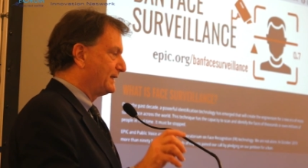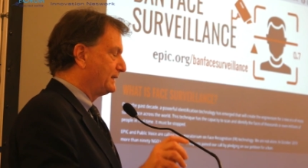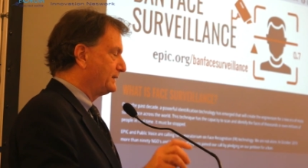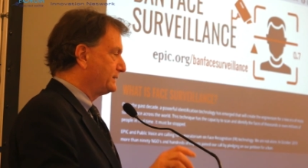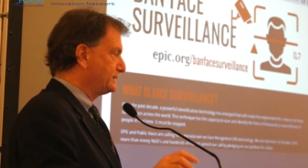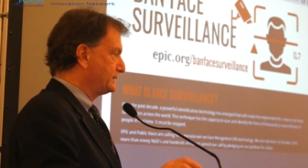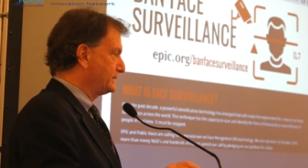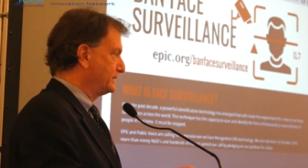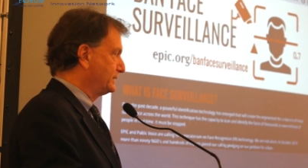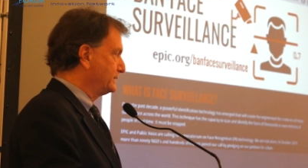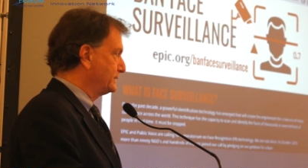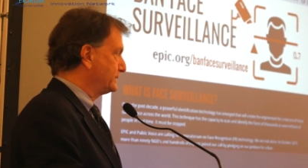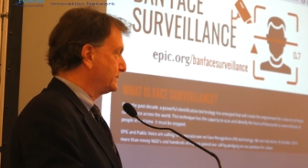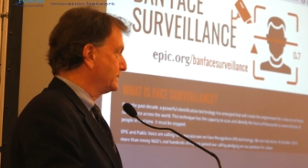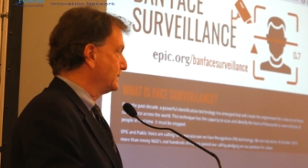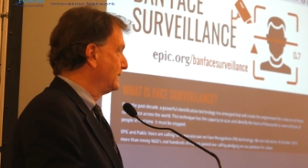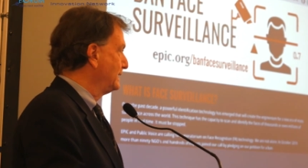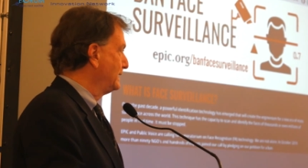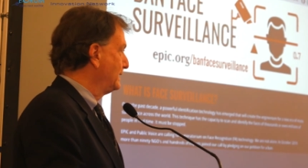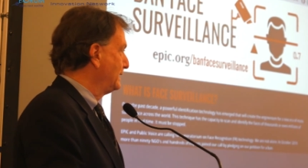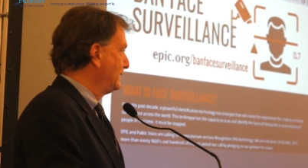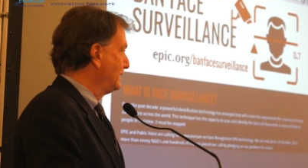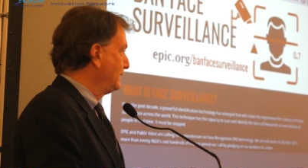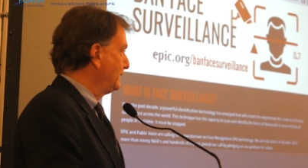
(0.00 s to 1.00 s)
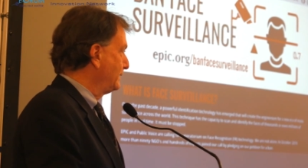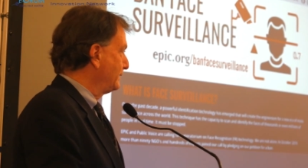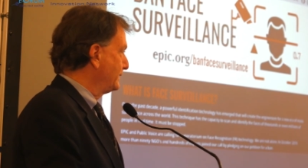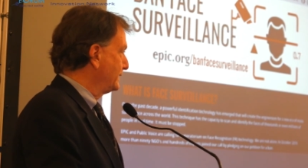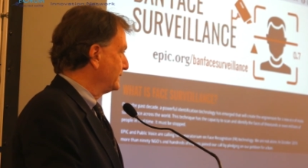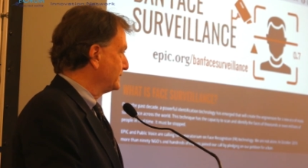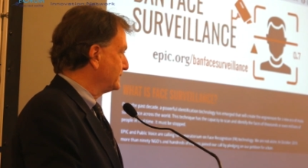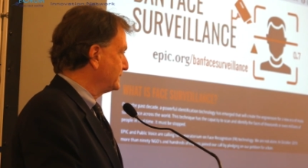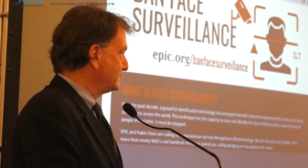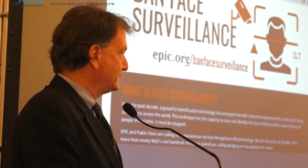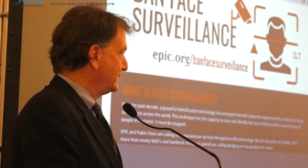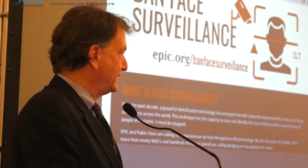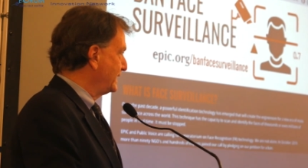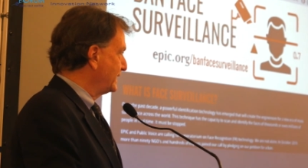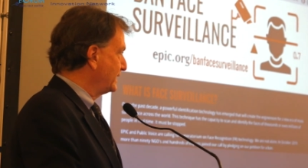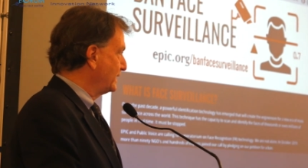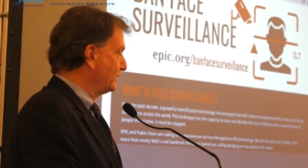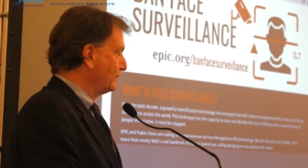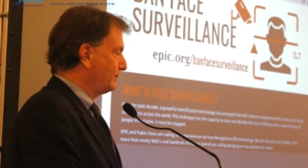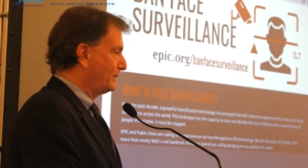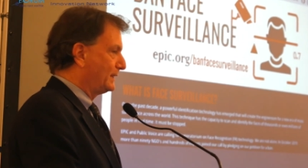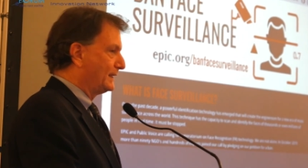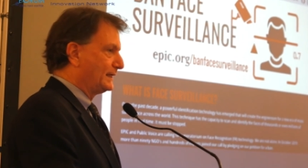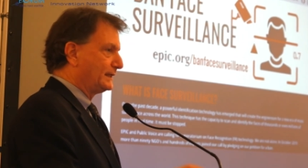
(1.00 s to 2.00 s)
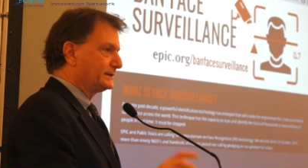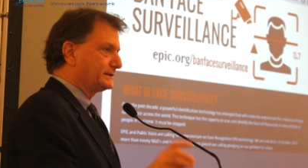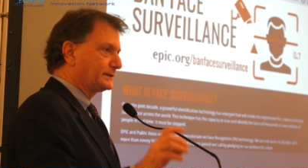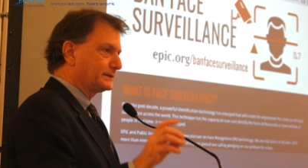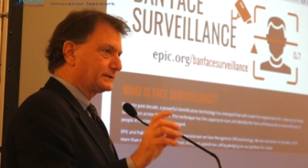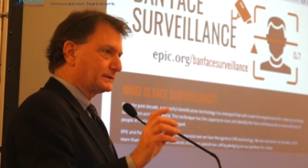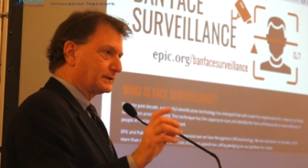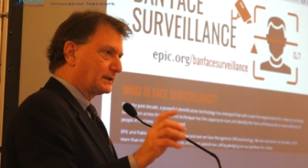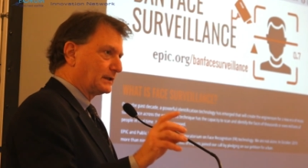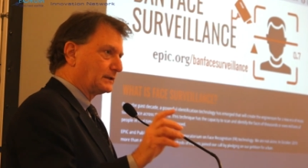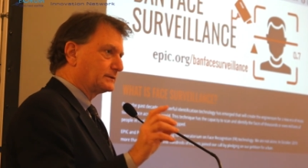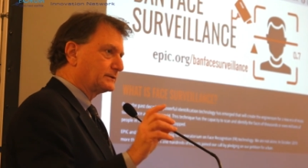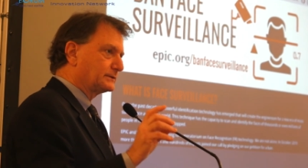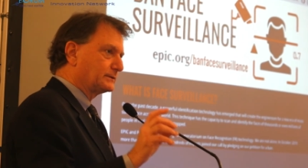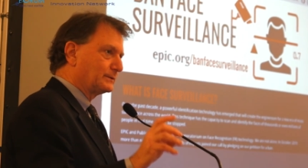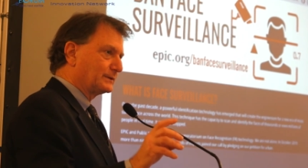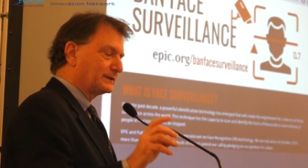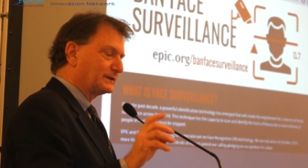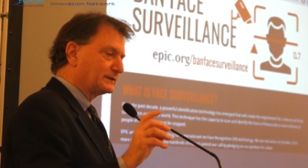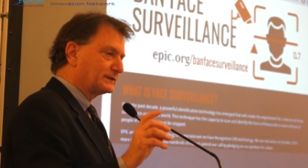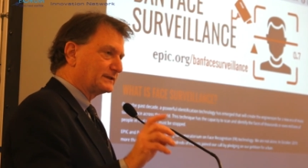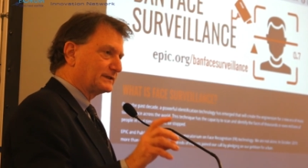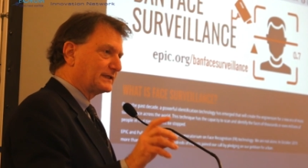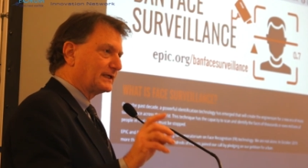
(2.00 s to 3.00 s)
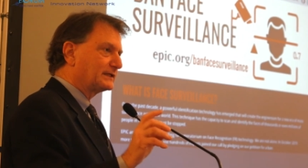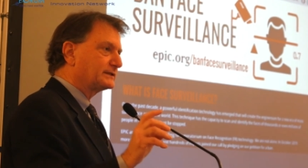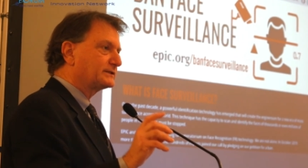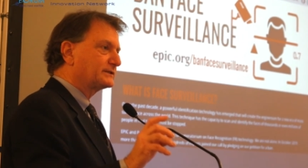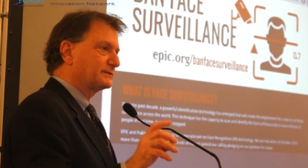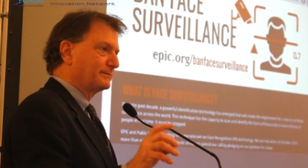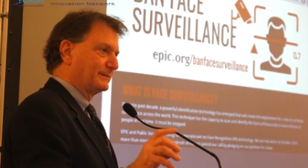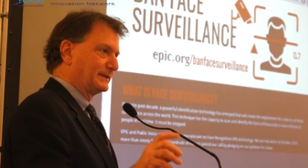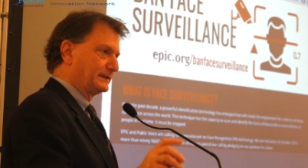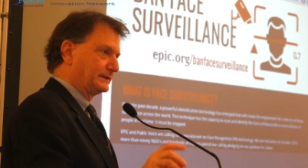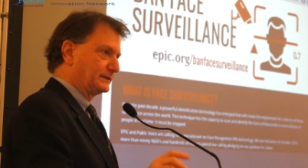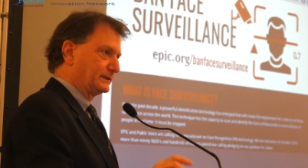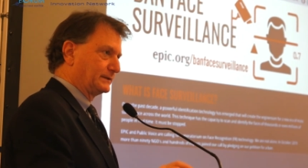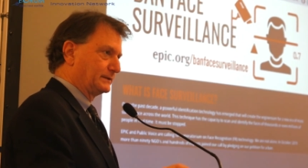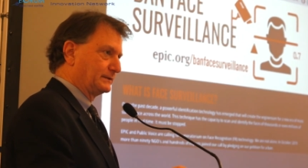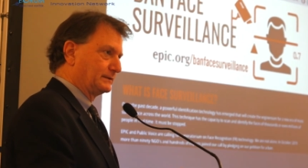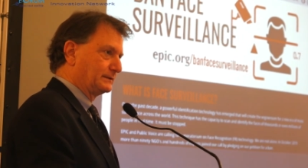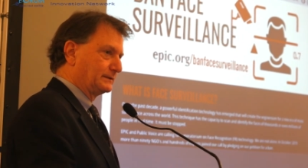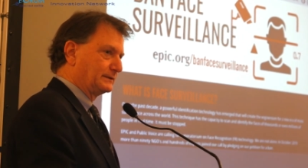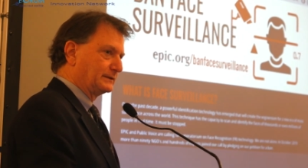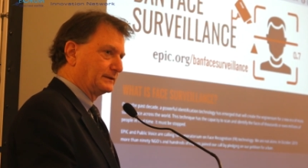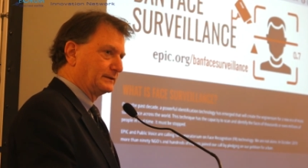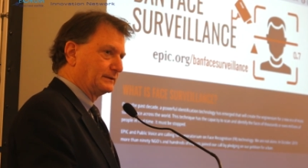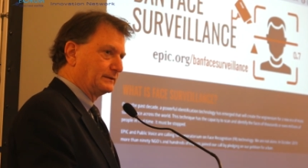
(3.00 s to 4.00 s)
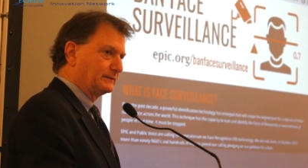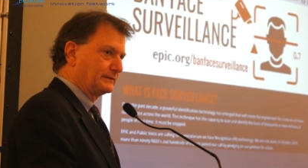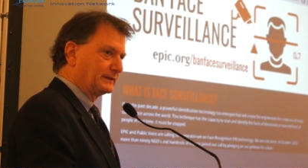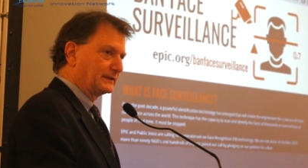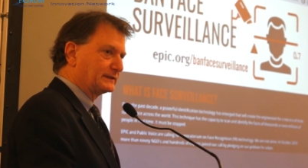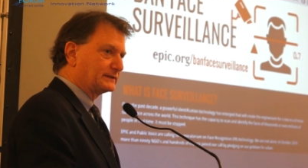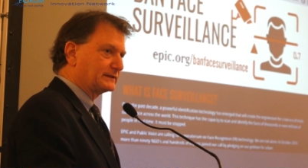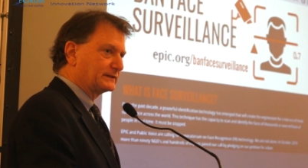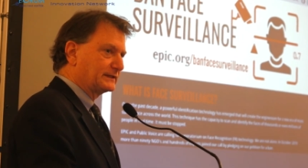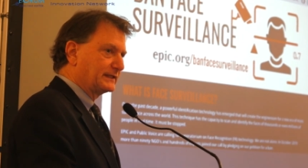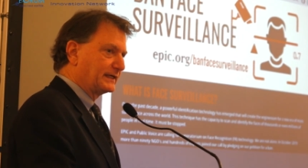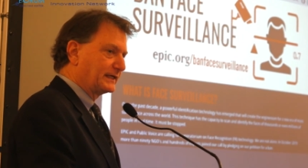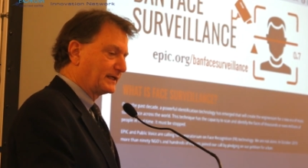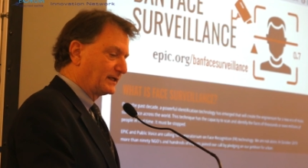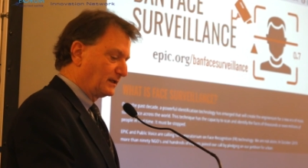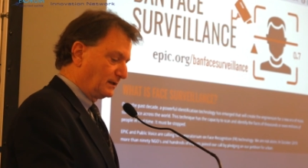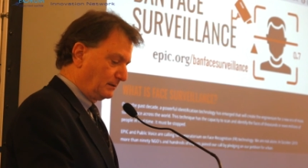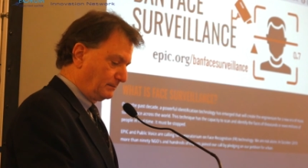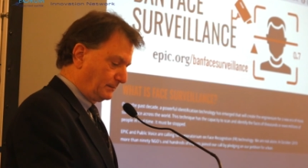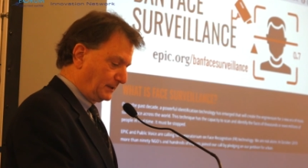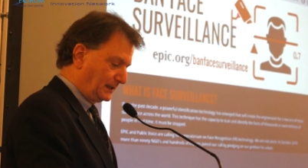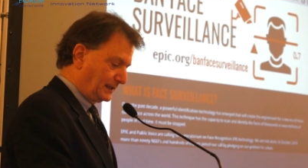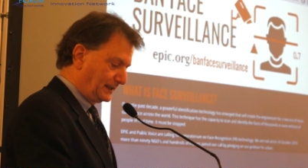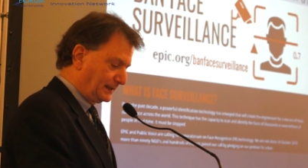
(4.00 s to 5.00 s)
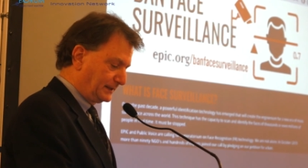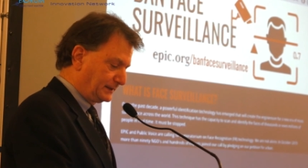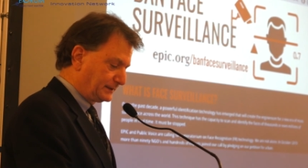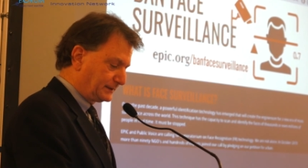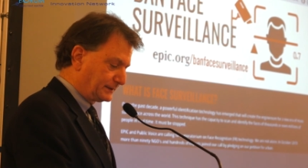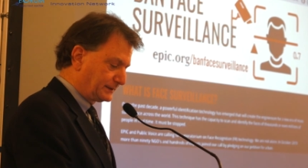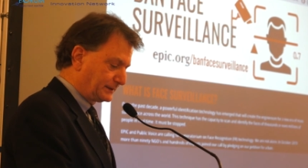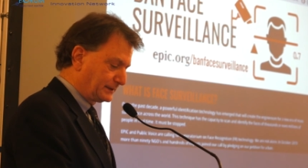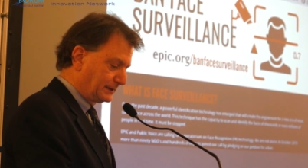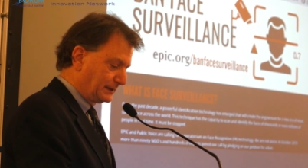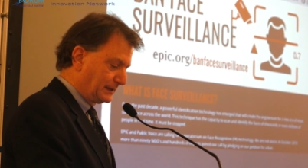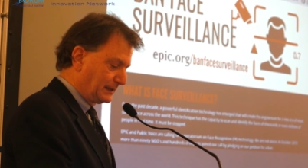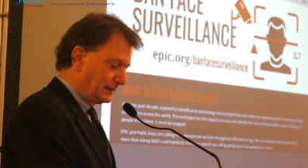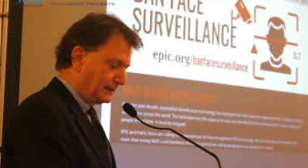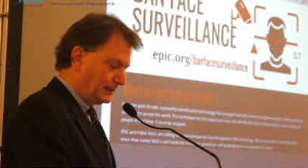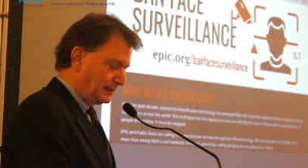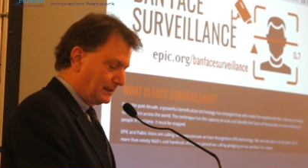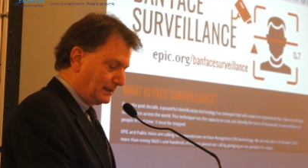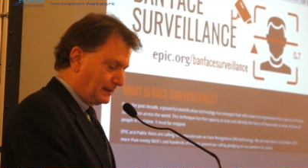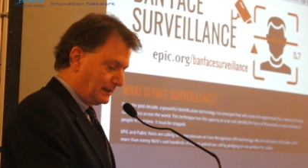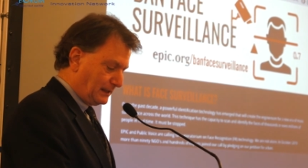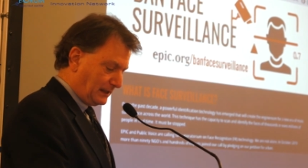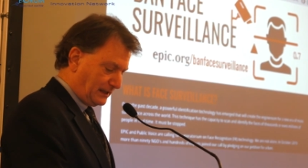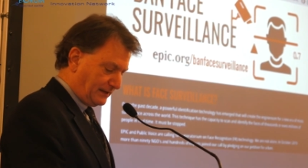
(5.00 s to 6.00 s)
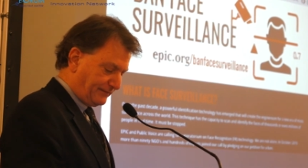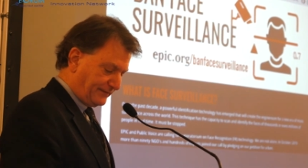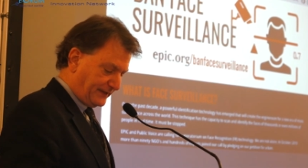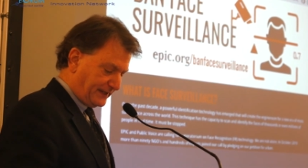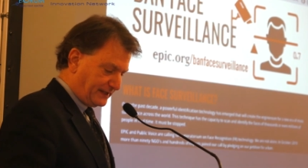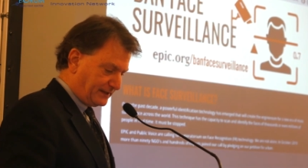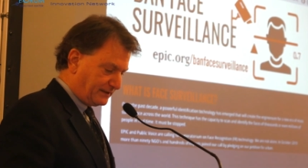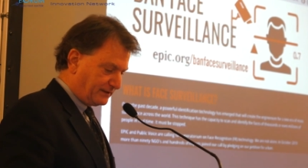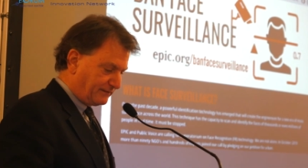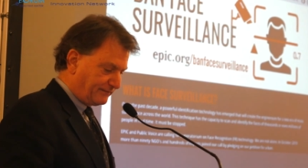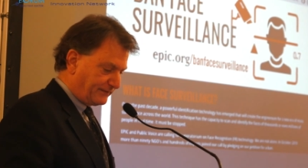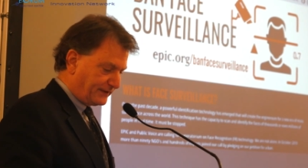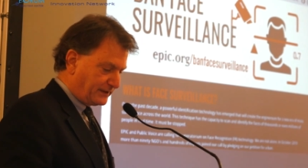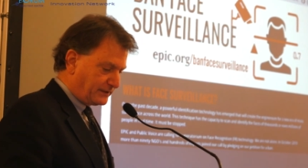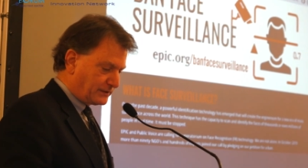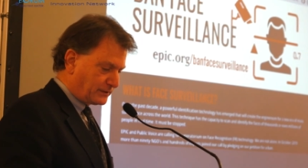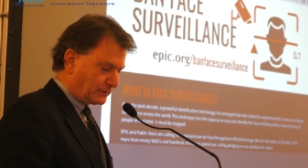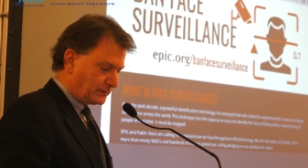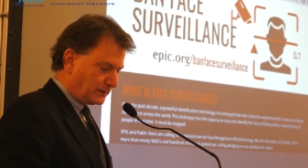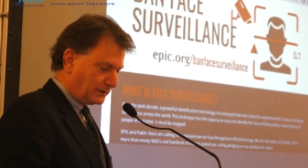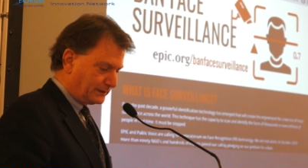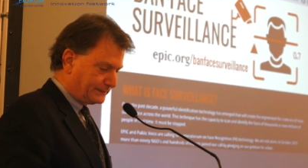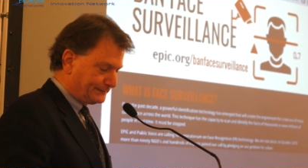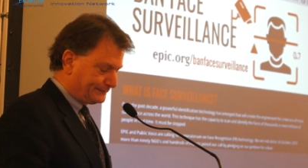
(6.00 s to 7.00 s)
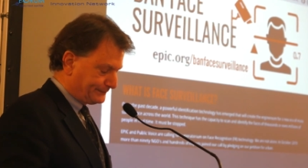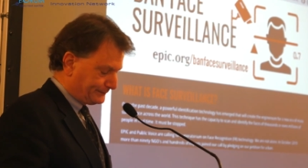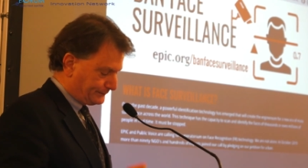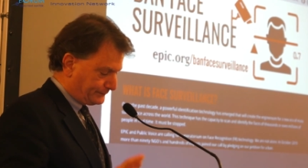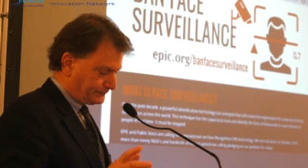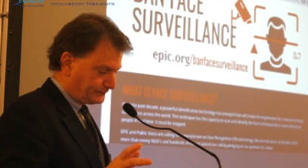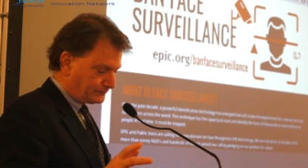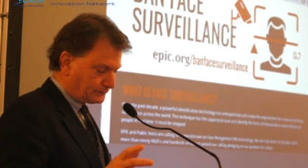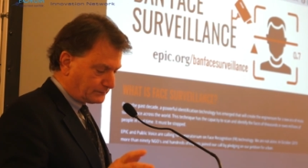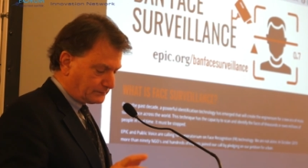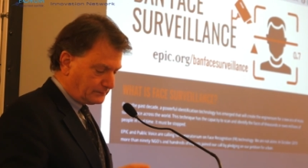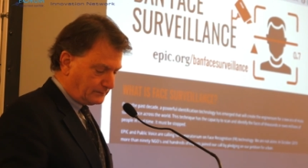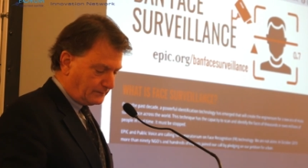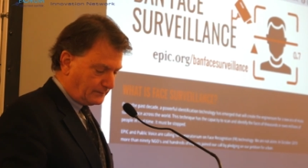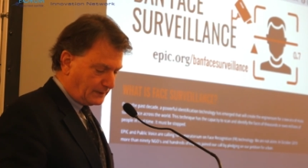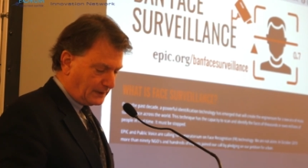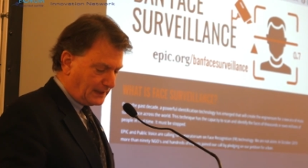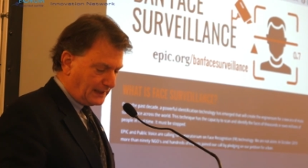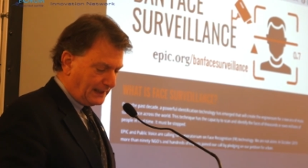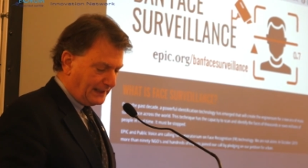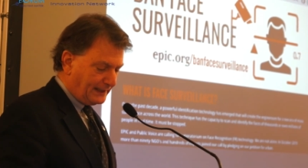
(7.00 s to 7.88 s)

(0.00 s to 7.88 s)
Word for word: in public spaces that's taking place, it's also an assessment that's taking place of the individual.